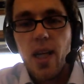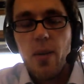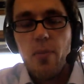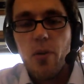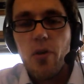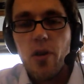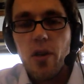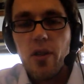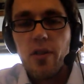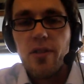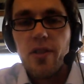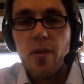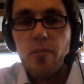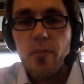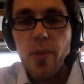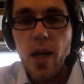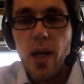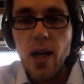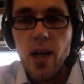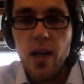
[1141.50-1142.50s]
the
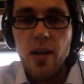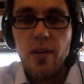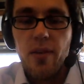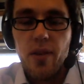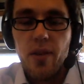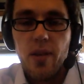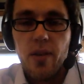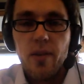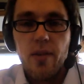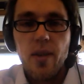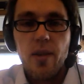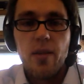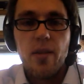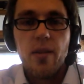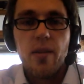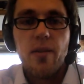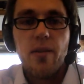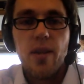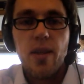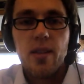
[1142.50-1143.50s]
same concept behind
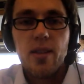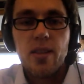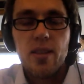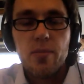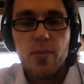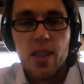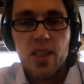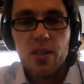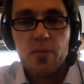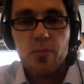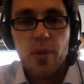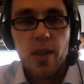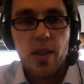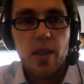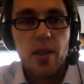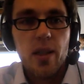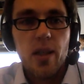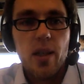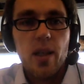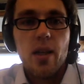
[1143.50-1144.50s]
that things
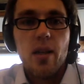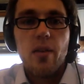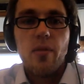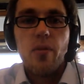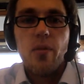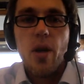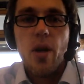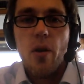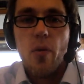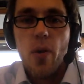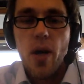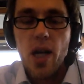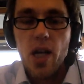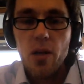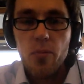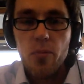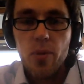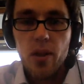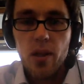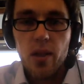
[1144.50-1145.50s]
must be
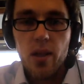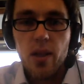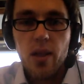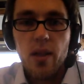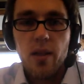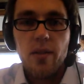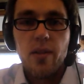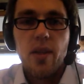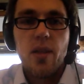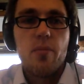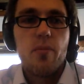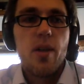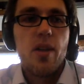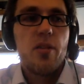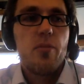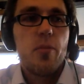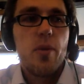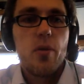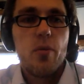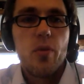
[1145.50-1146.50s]
available,
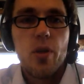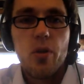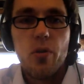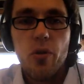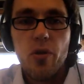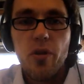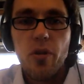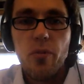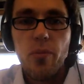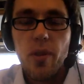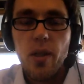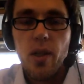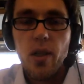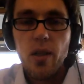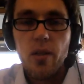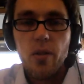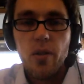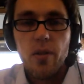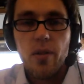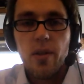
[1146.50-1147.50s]
that must be
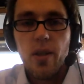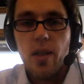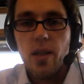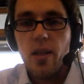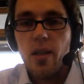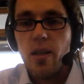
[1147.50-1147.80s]
reusable.